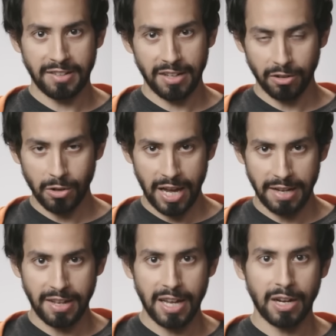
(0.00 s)
says,
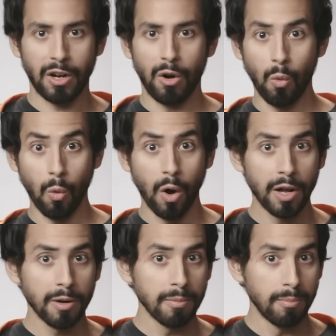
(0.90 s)
okay, take
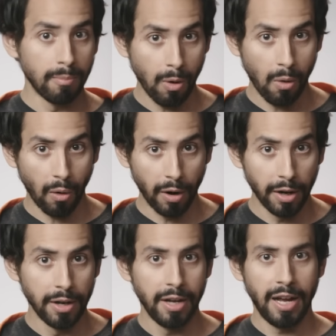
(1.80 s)
1 more,